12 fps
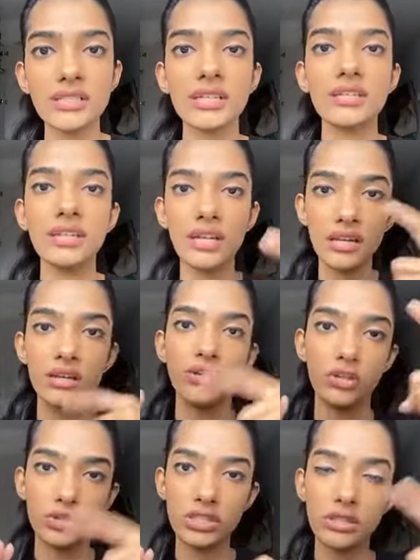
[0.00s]
and then
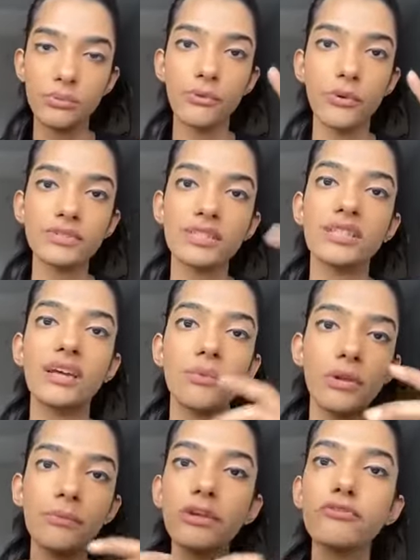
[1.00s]
you see the post, and there
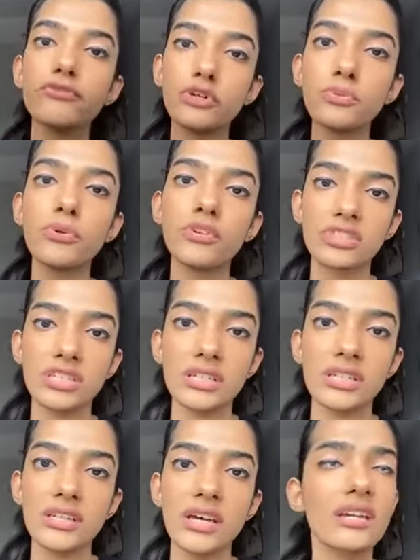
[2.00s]
will be a few posts here
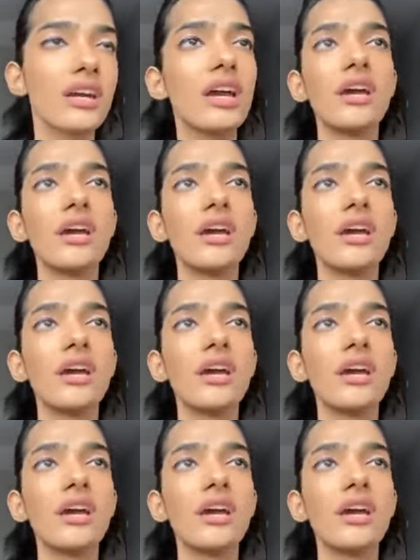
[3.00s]
and there.